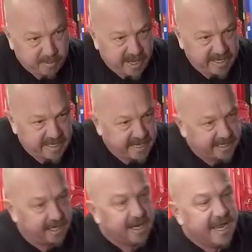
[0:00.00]

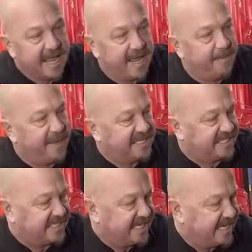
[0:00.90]
radiator.
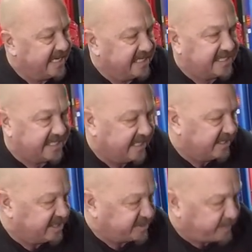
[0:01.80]
MSD is sending
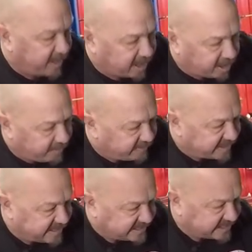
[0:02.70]
the spark over to
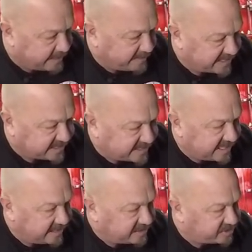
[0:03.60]
this
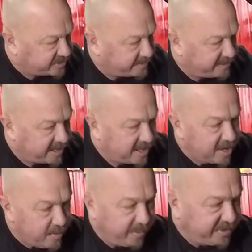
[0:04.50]
MSD distributor
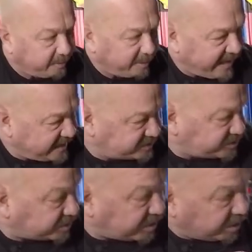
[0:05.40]
with the
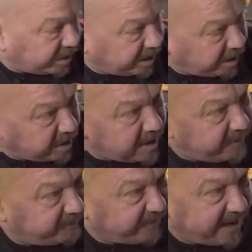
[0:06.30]
blaster coil.
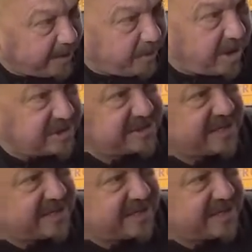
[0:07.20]
Firewall's